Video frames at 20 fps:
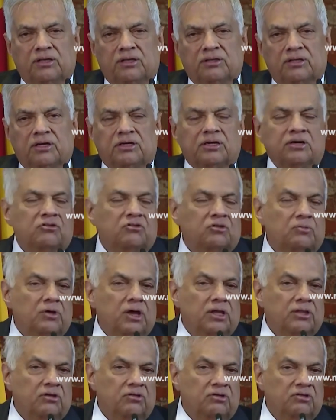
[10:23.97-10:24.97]
and
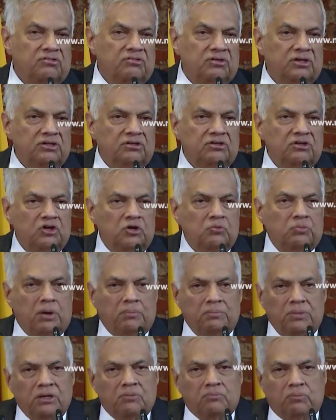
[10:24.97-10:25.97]
the research into
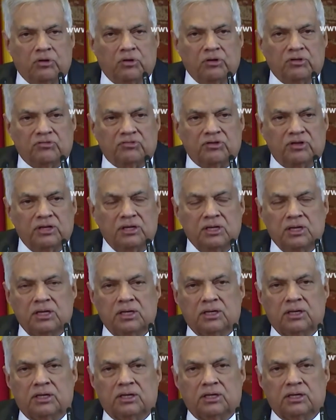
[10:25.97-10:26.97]
public policy
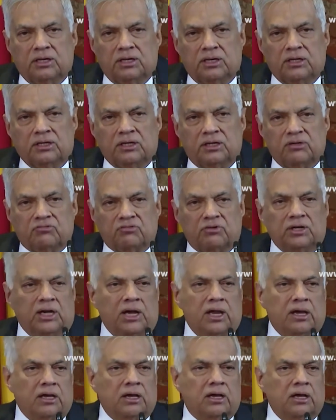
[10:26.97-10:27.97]
in Sri
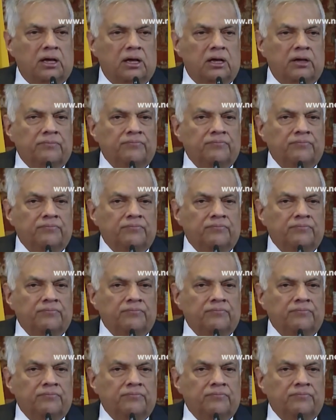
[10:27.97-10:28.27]
Lanka.